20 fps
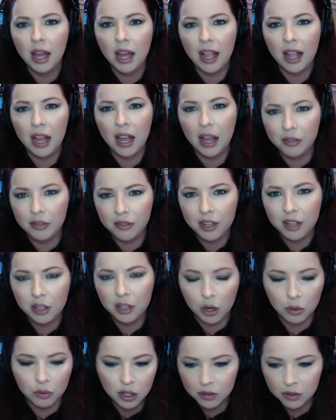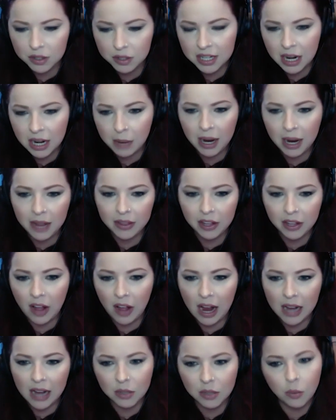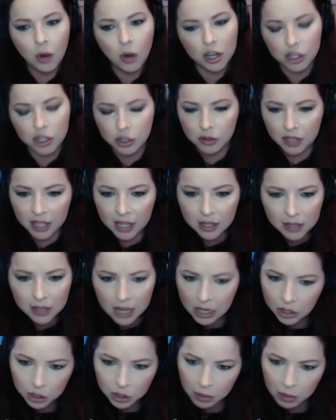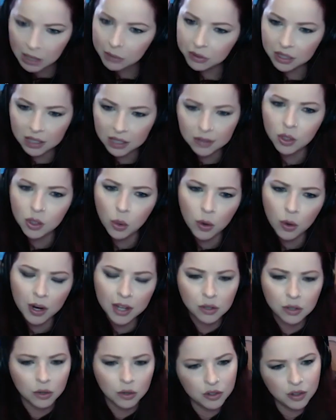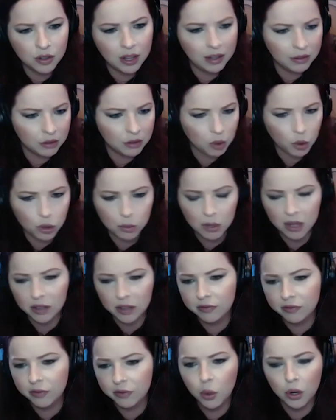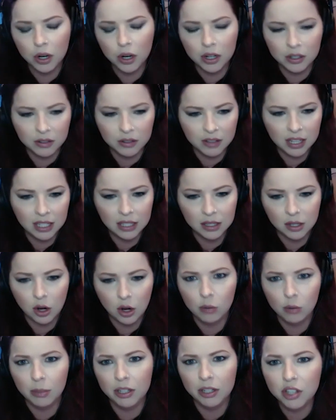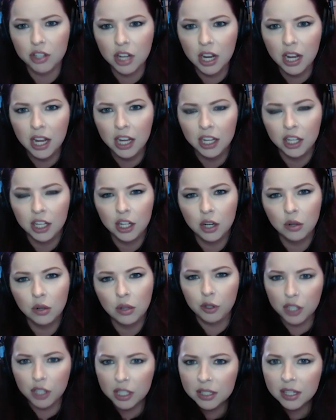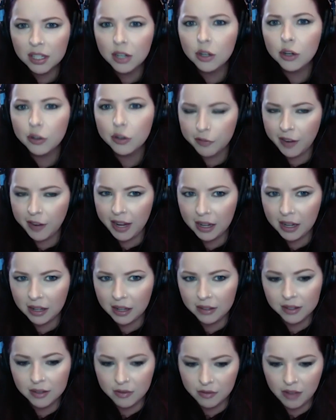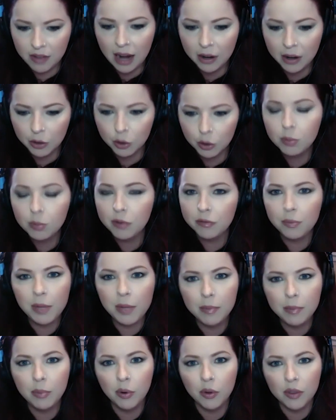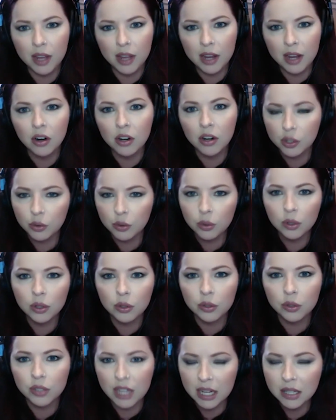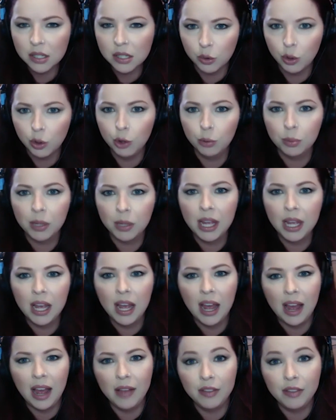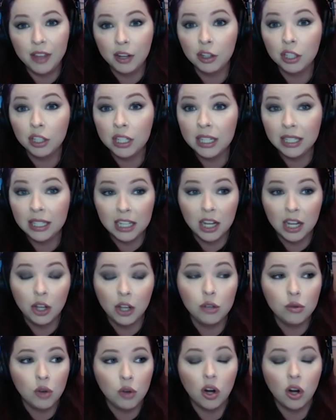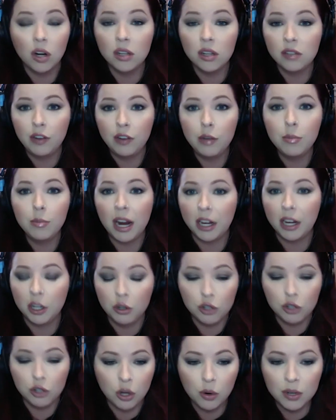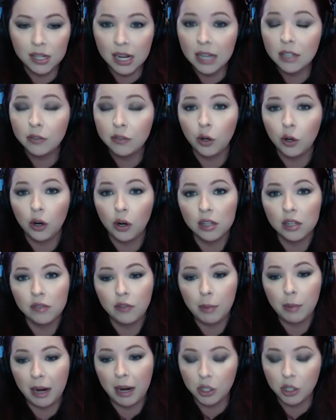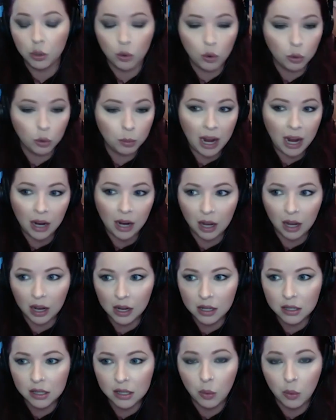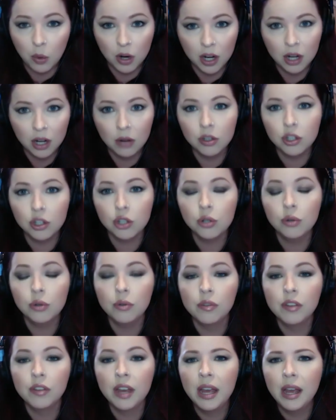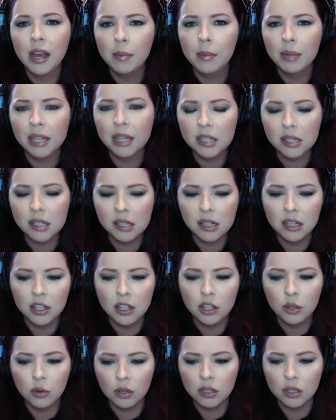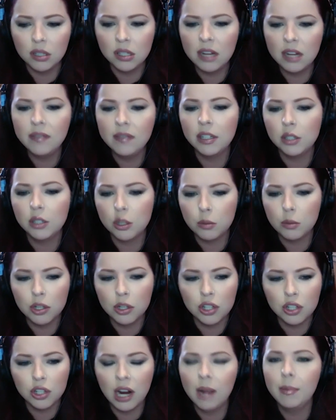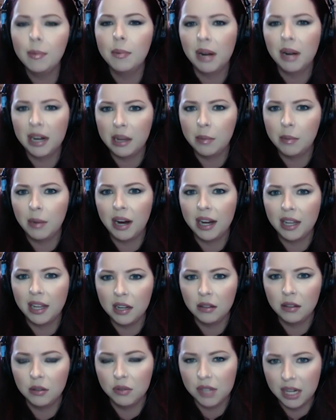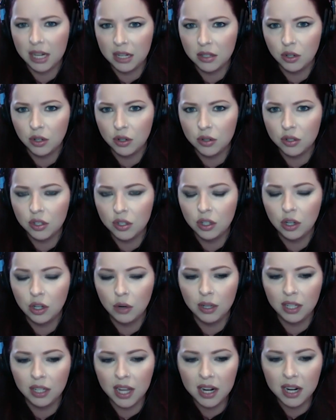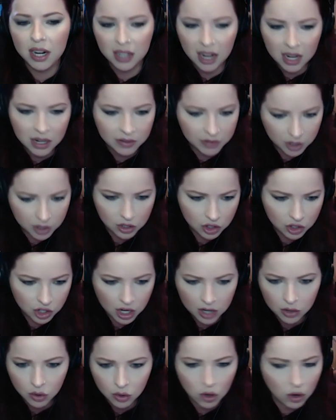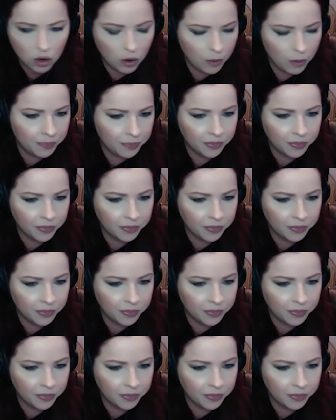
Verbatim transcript: And, you know, they'll stand behind the glass and watch, do the kids actually play with these toys or do they throw them on the floor and think it's garbage? You know, like consider your fans, that group of people, they are your little test group and they're going to tell you honest feedback. And you should always ask for honest feedback. Don't hold back, guys. I want to know the truth, because you are saving so much time and money by getting those answers, you know, and getting kind of the general,